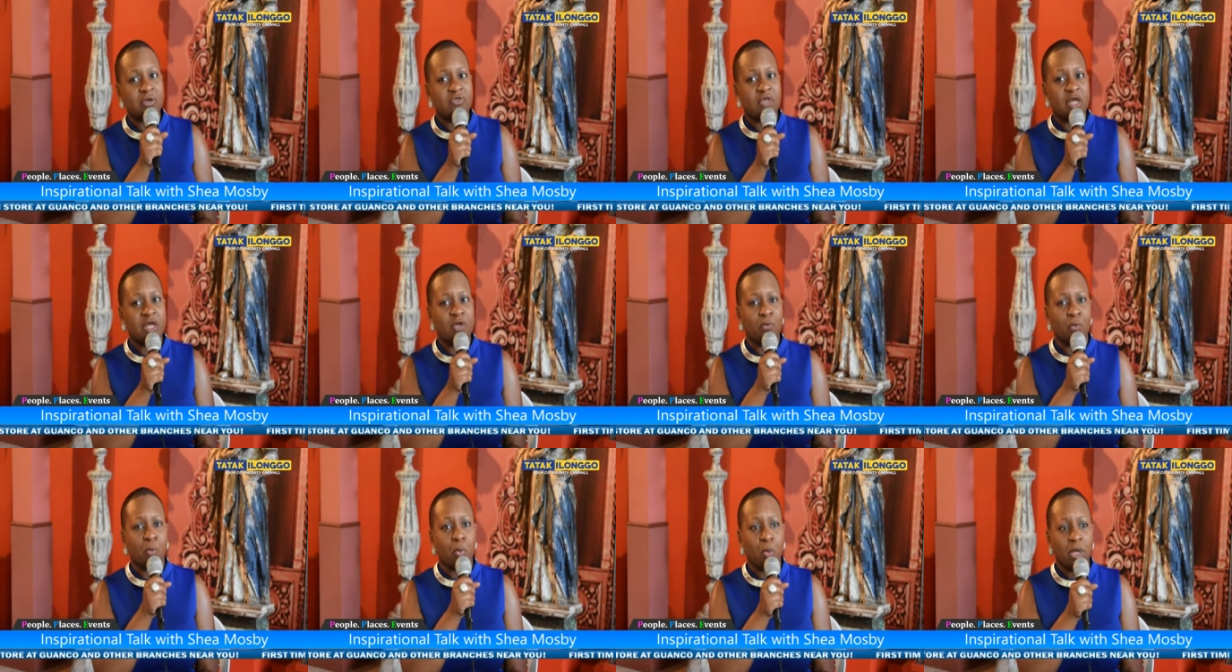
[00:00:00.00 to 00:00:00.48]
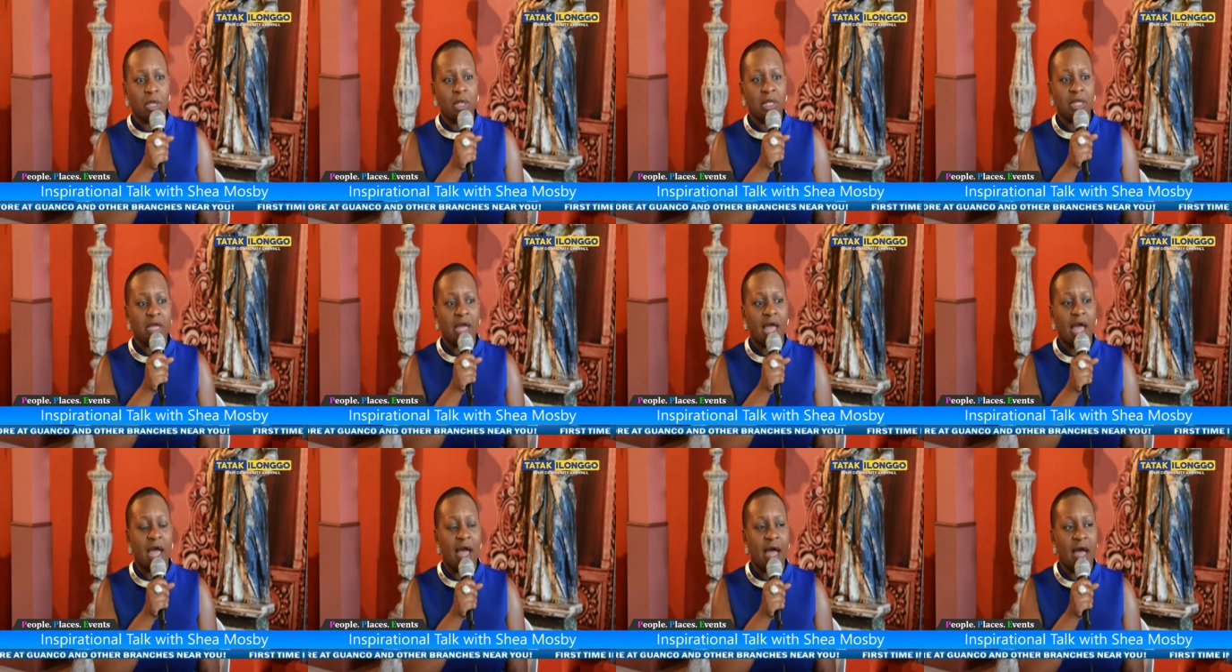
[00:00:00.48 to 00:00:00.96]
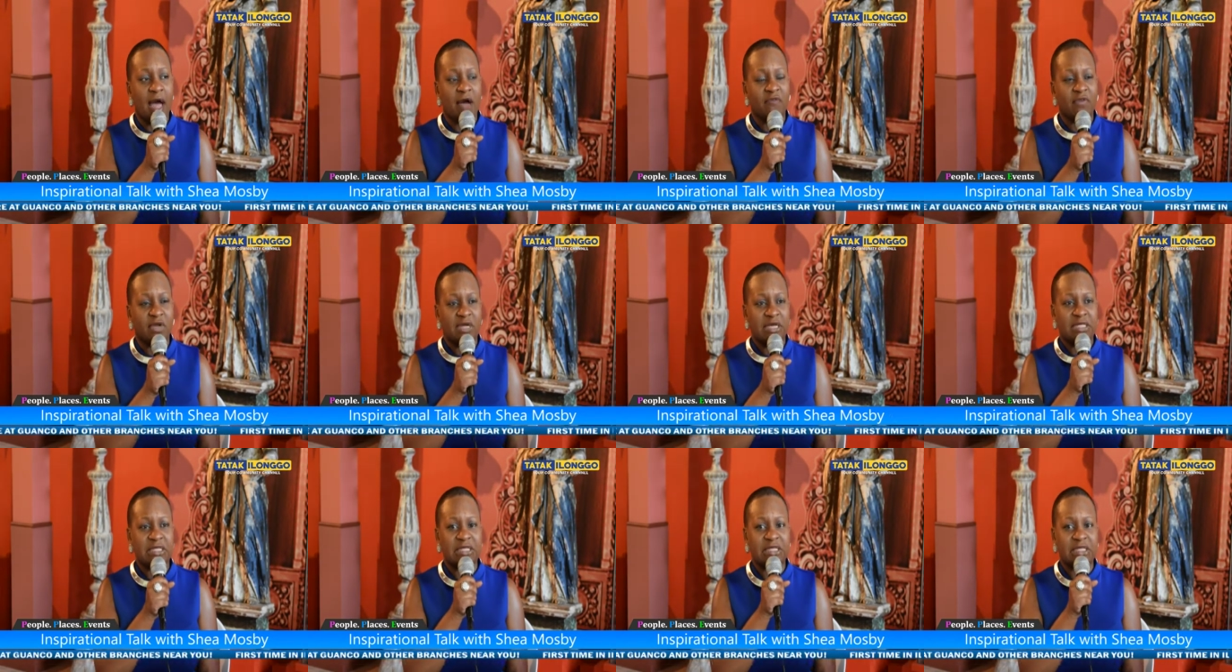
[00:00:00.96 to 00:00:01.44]
they really have
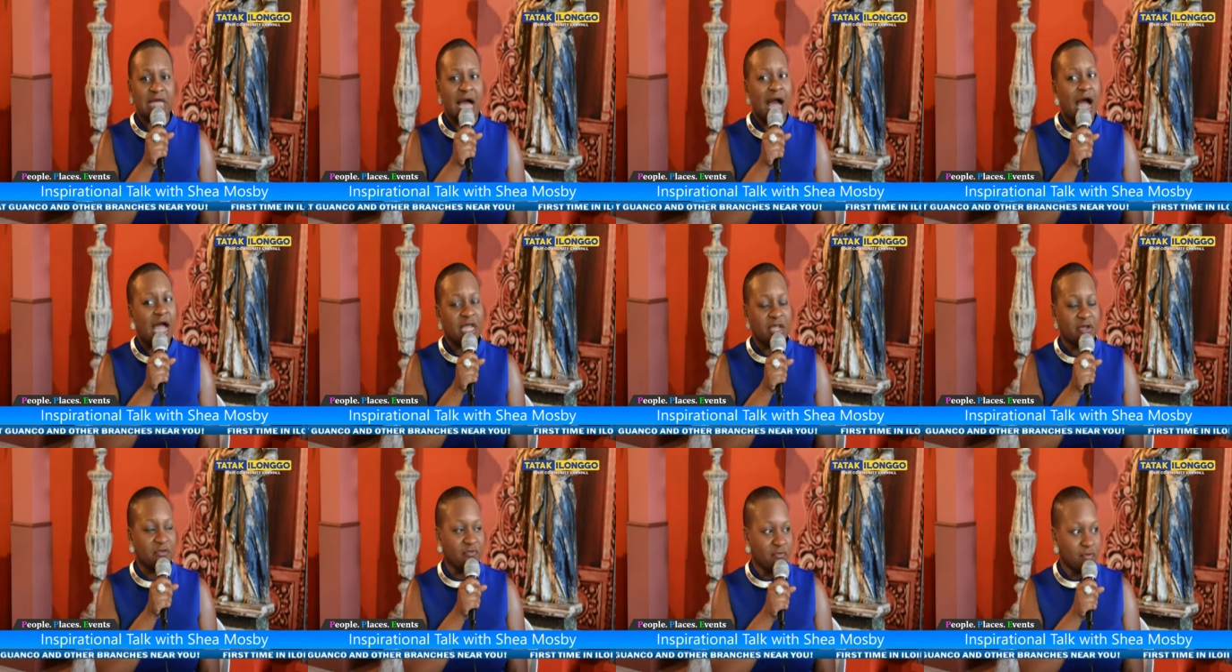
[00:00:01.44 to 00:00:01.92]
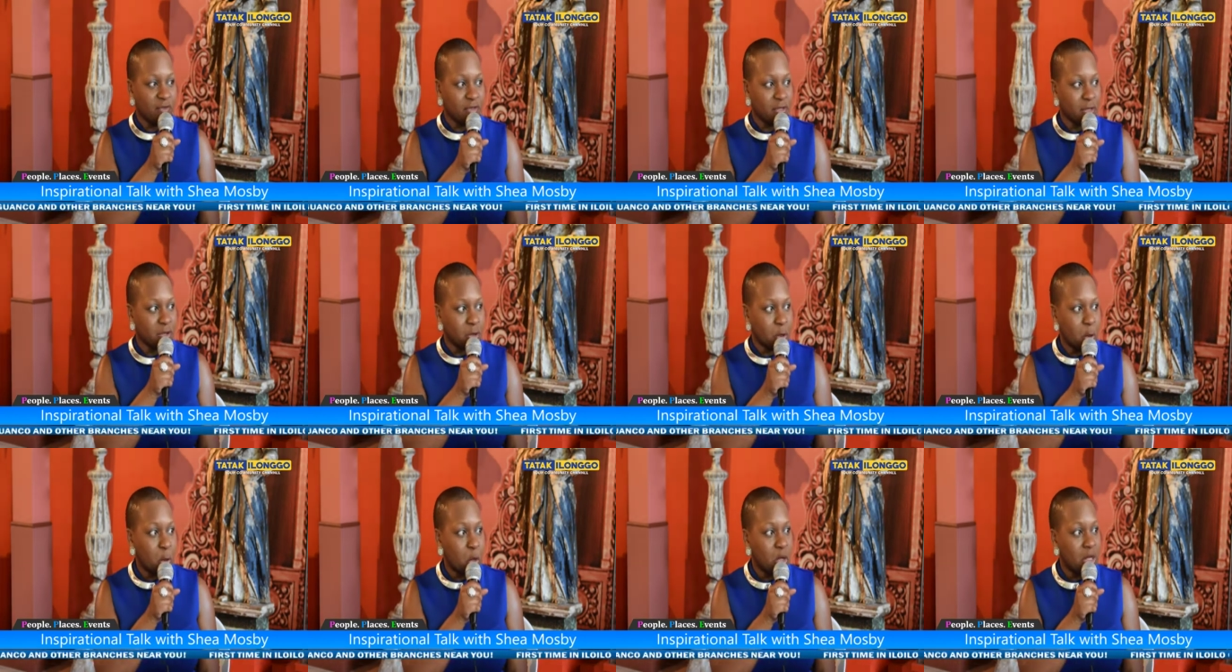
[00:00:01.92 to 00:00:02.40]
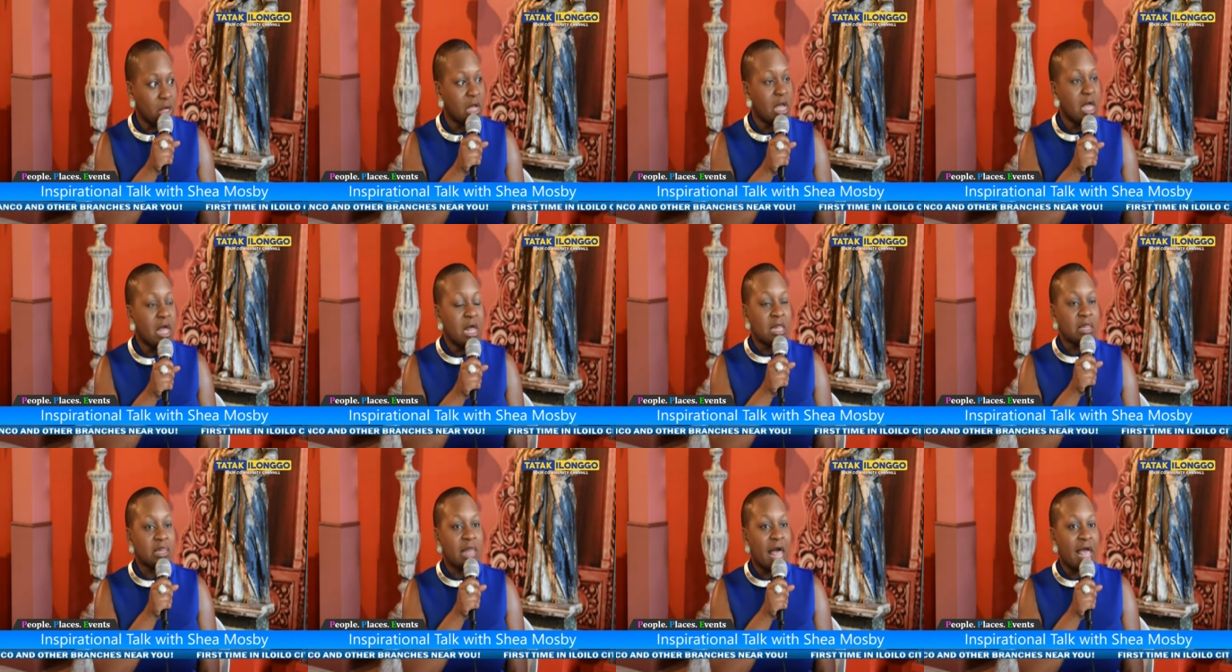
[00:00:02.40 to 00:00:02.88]
a desire for the lord
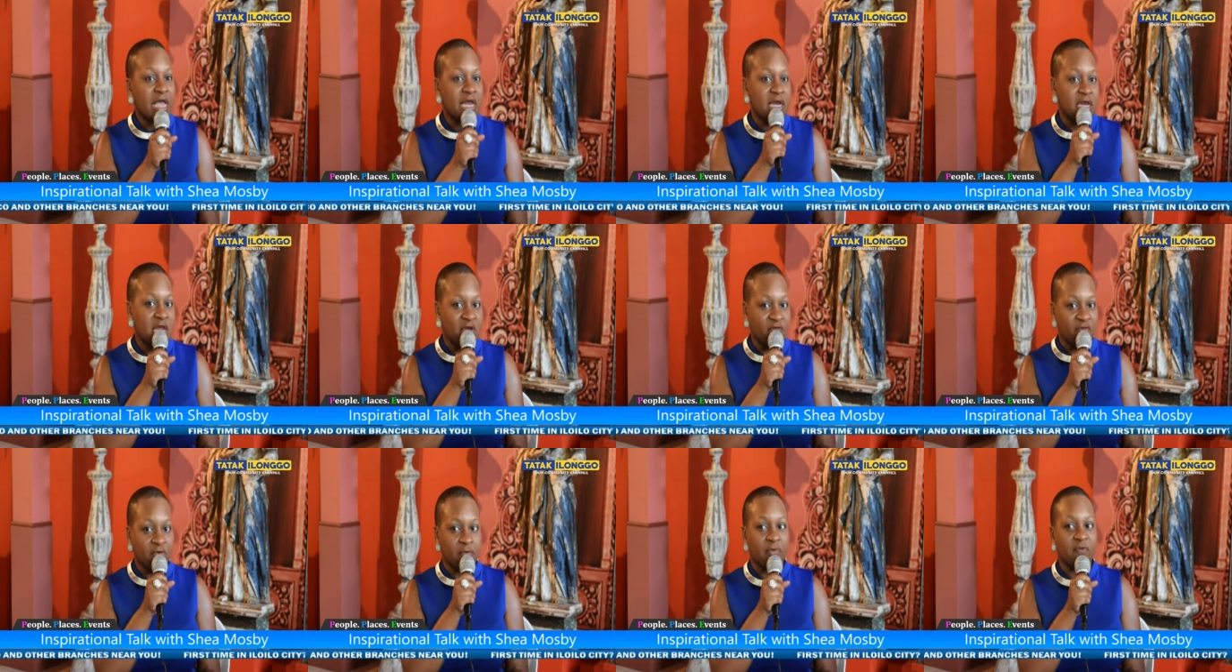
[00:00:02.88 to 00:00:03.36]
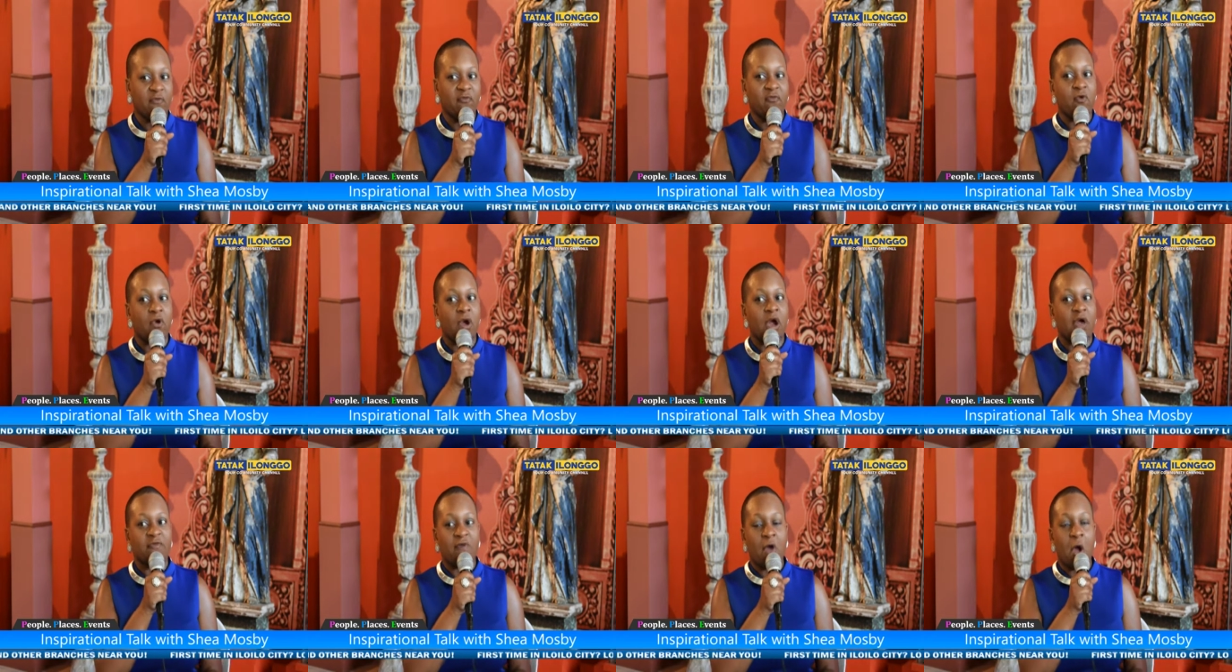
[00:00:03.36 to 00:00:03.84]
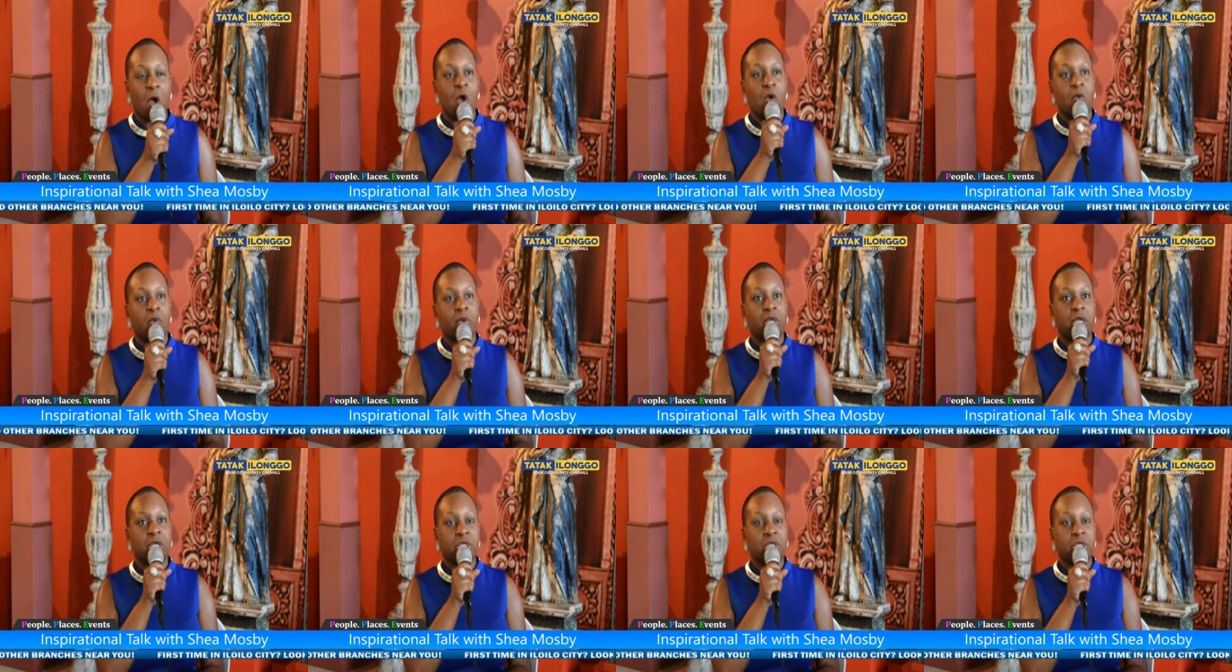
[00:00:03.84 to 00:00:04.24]
like never before i've already